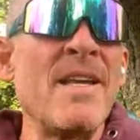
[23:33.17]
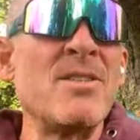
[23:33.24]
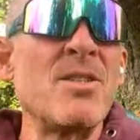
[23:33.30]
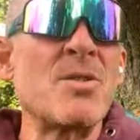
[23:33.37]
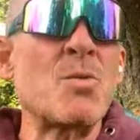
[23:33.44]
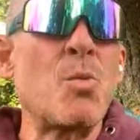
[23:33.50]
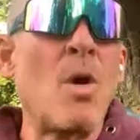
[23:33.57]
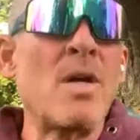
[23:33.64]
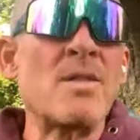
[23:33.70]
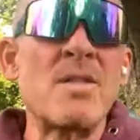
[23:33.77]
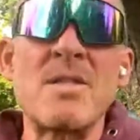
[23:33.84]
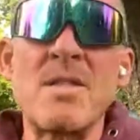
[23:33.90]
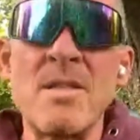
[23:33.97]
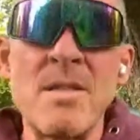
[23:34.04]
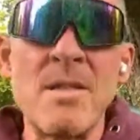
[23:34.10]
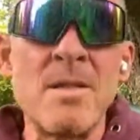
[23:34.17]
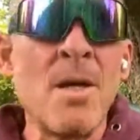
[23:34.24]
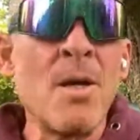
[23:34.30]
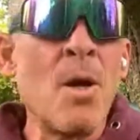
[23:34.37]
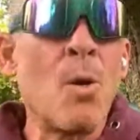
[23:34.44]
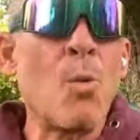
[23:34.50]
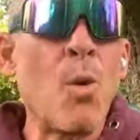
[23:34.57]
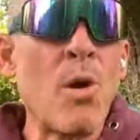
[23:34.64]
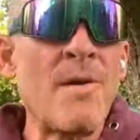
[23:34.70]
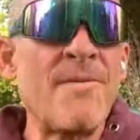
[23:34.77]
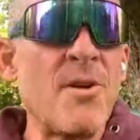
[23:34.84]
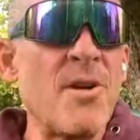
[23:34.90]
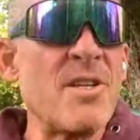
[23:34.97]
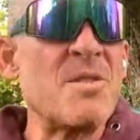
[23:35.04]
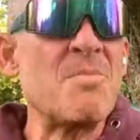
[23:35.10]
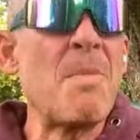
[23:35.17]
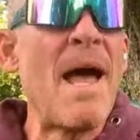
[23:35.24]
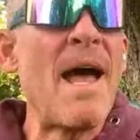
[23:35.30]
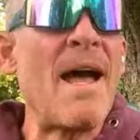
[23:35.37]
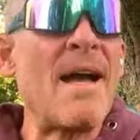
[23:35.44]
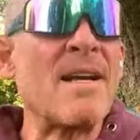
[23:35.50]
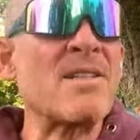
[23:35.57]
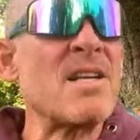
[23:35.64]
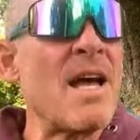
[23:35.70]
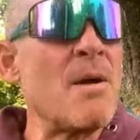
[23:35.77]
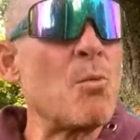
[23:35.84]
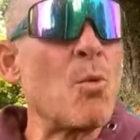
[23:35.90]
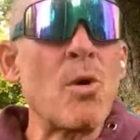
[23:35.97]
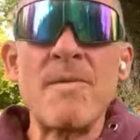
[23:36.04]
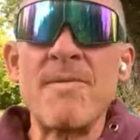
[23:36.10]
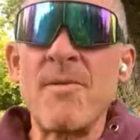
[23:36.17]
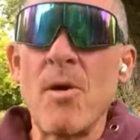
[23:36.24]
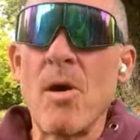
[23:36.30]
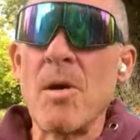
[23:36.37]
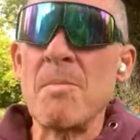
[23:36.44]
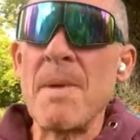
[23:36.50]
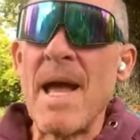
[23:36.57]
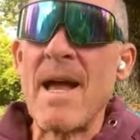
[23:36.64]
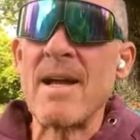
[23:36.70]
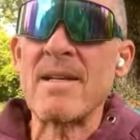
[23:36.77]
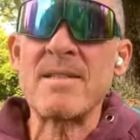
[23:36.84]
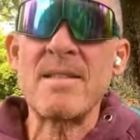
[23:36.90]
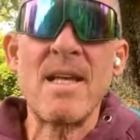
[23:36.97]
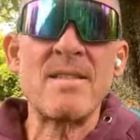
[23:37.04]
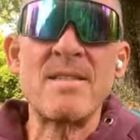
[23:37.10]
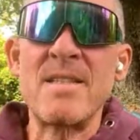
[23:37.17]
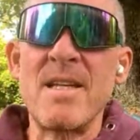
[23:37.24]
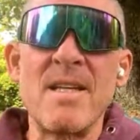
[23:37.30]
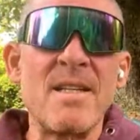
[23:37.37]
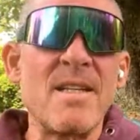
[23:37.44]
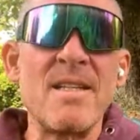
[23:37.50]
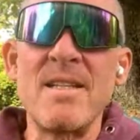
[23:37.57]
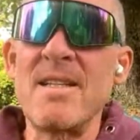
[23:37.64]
He just wants to work for his bags and work for our bags. That's it.